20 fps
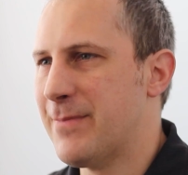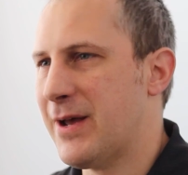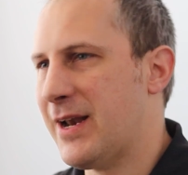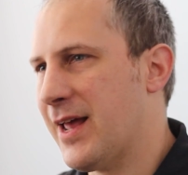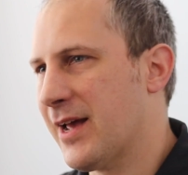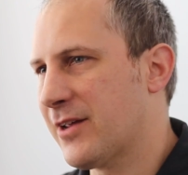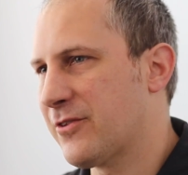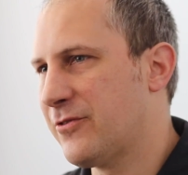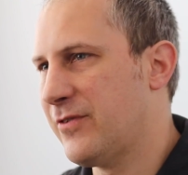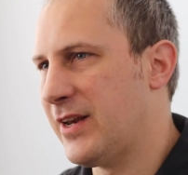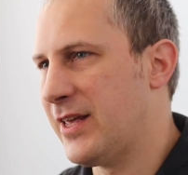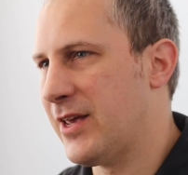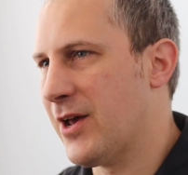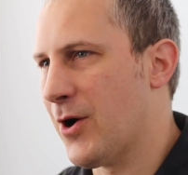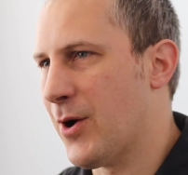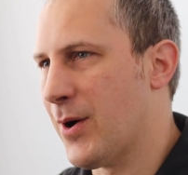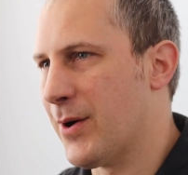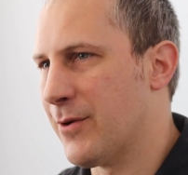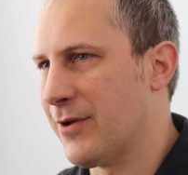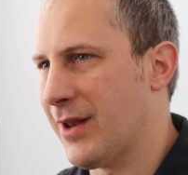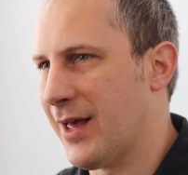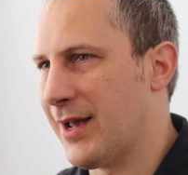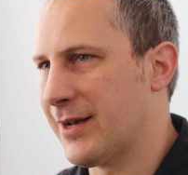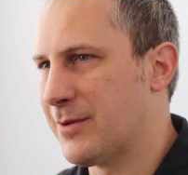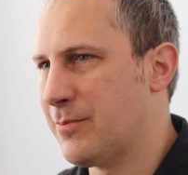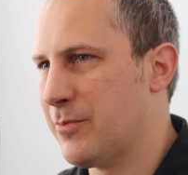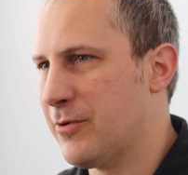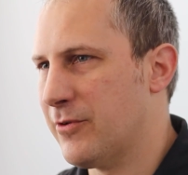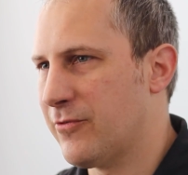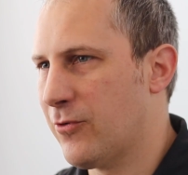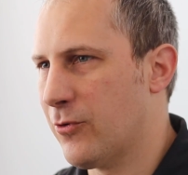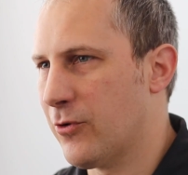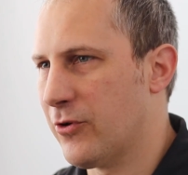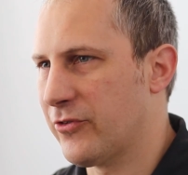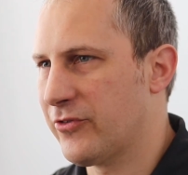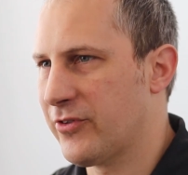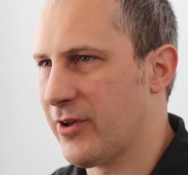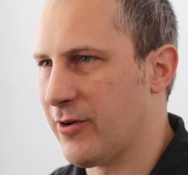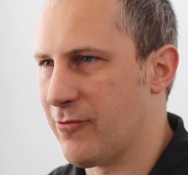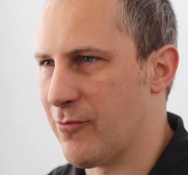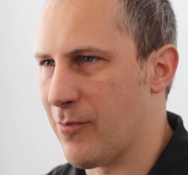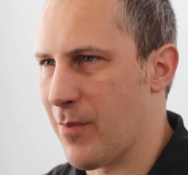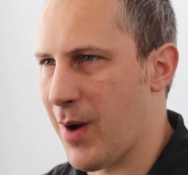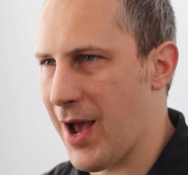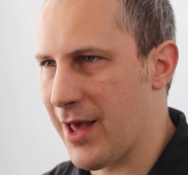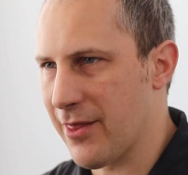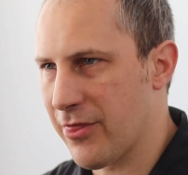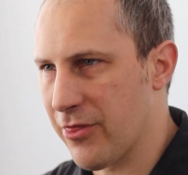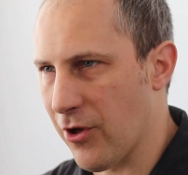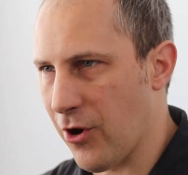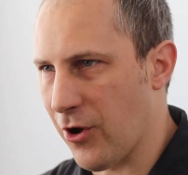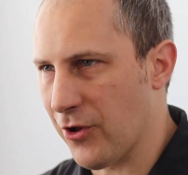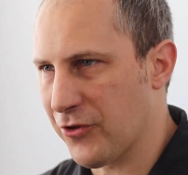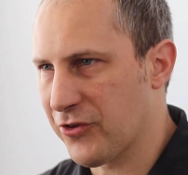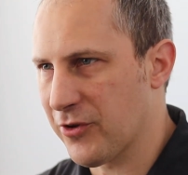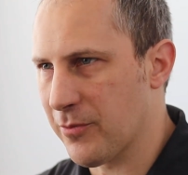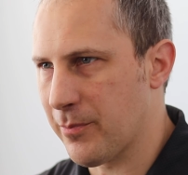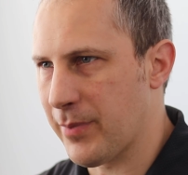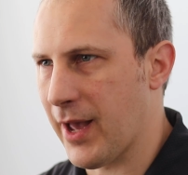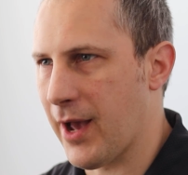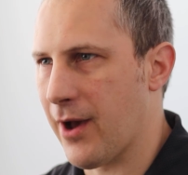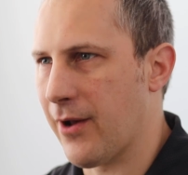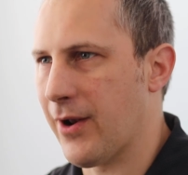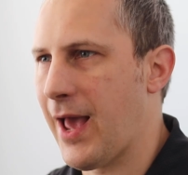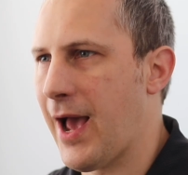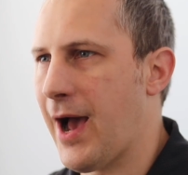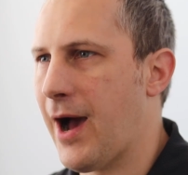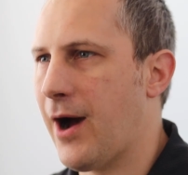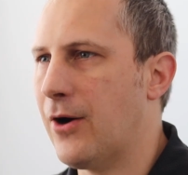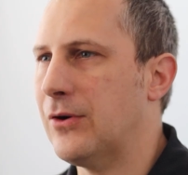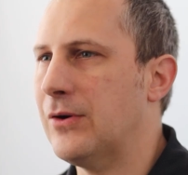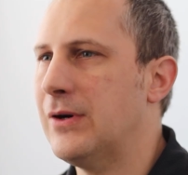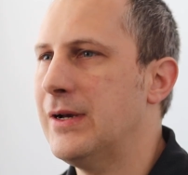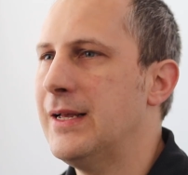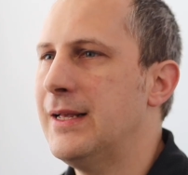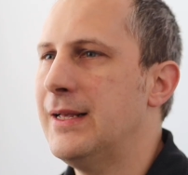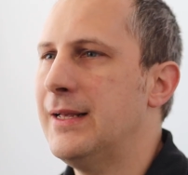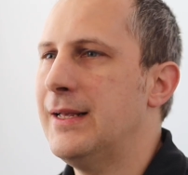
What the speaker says: my next video, I would like to put forth some of my thoughts about how